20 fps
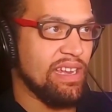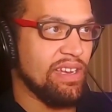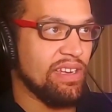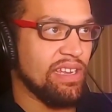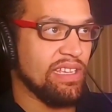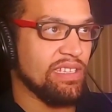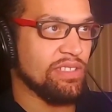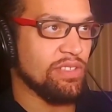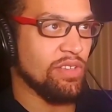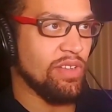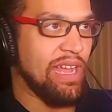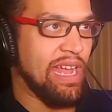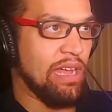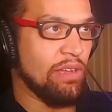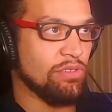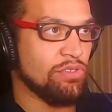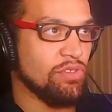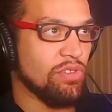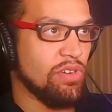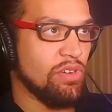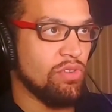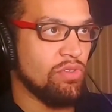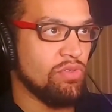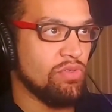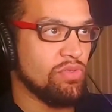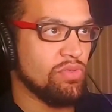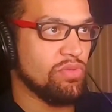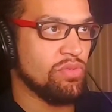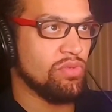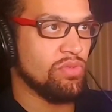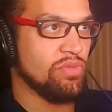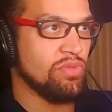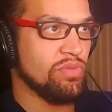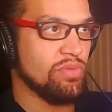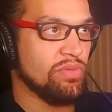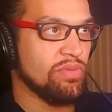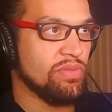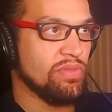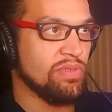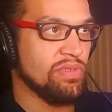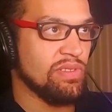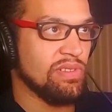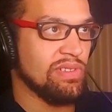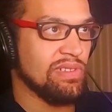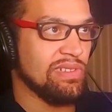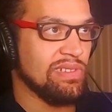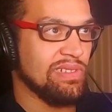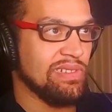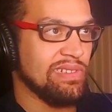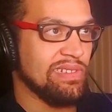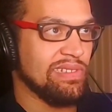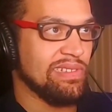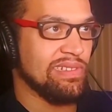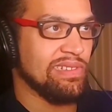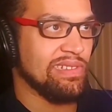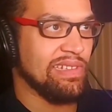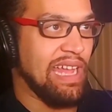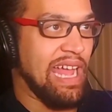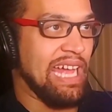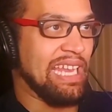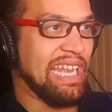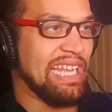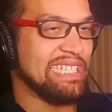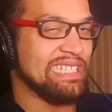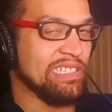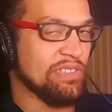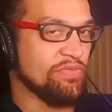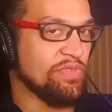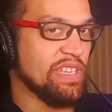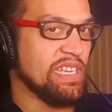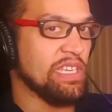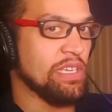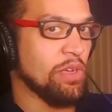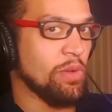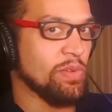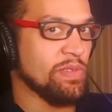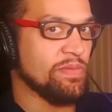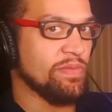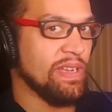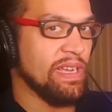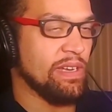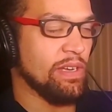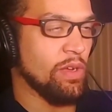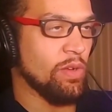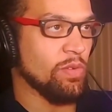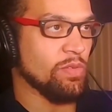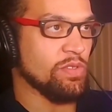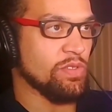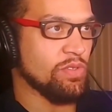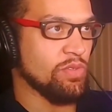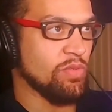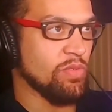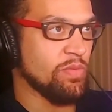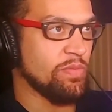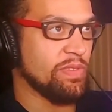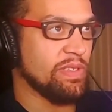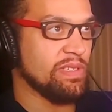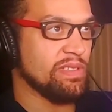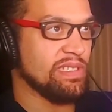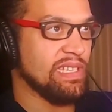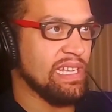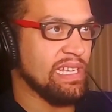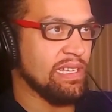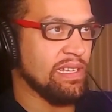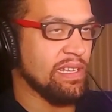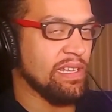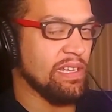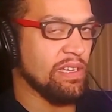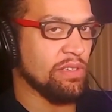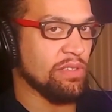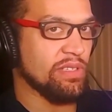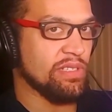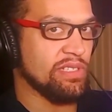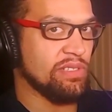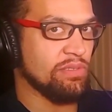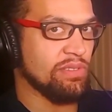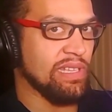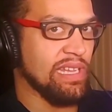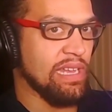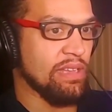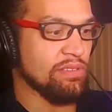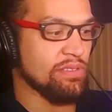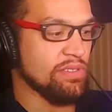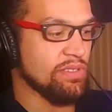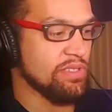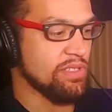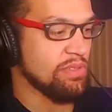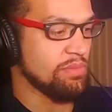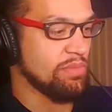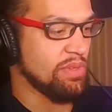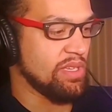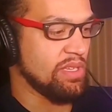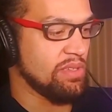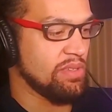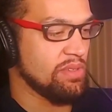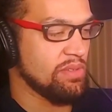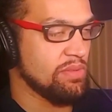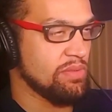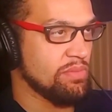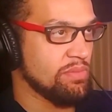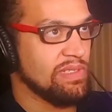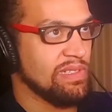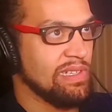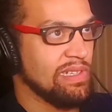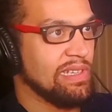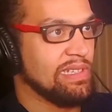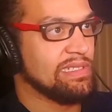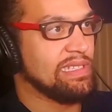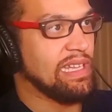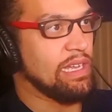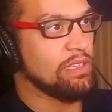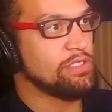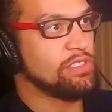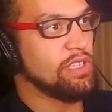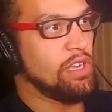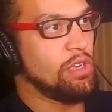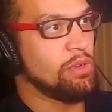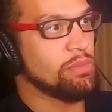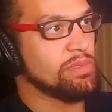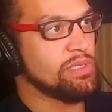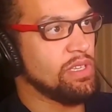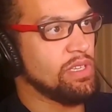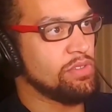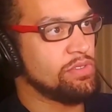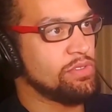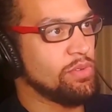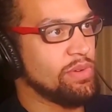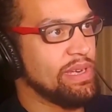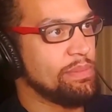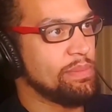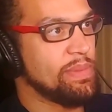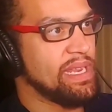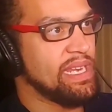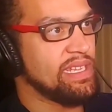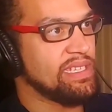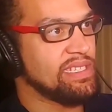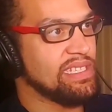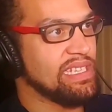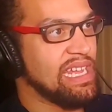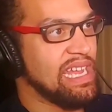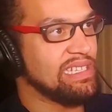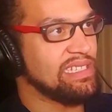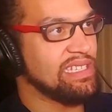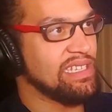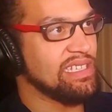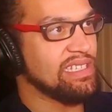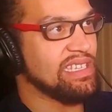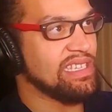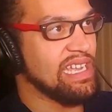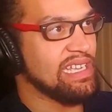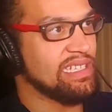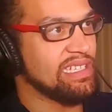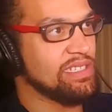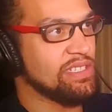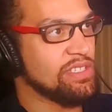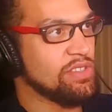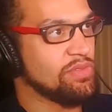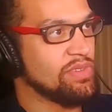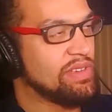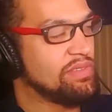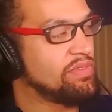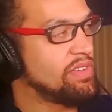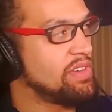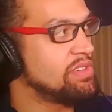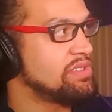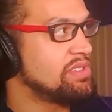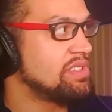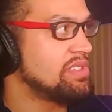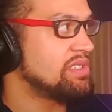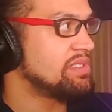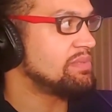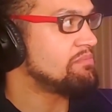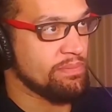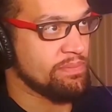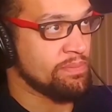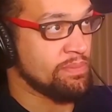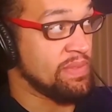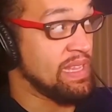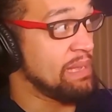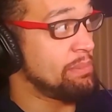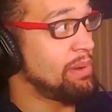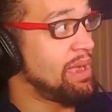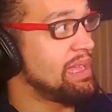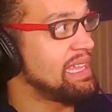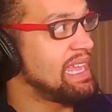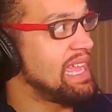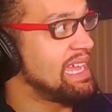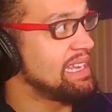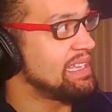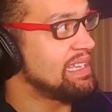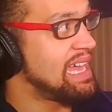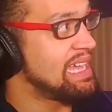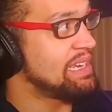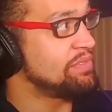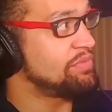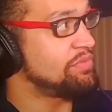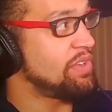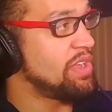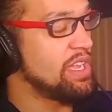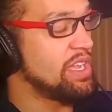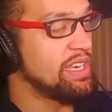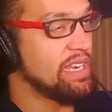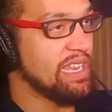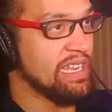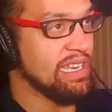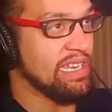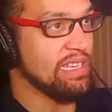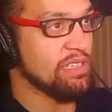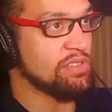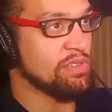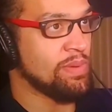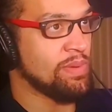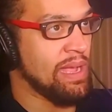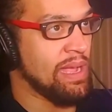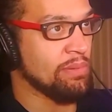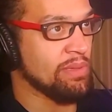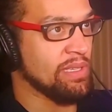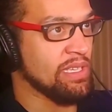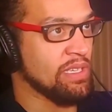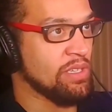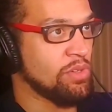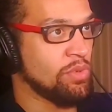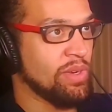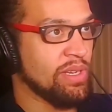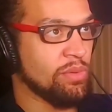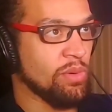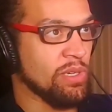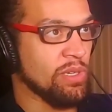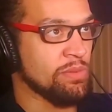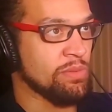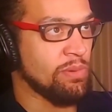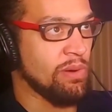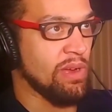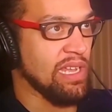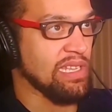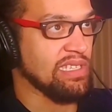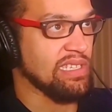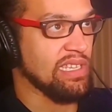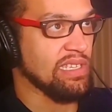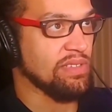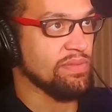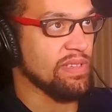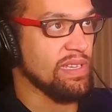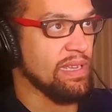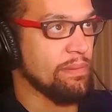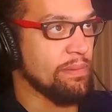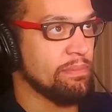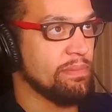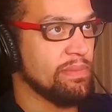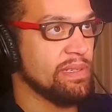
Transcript: Nice little outro. I like this video. It's very old school. Feels like uh, early 2000s to me. That was dope. So three minutes, 19 seconds, three verses. They probably had a lot of fun, and this was probably a quick work process for them.